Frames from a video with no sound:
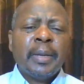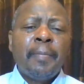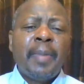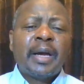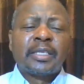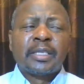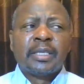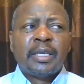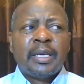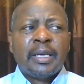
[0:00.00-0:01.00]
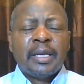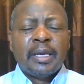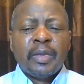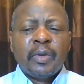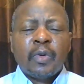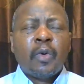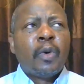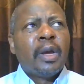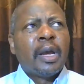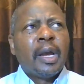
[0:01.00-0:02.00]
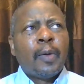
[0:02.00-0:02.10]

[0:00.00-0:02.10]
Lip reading: But you know,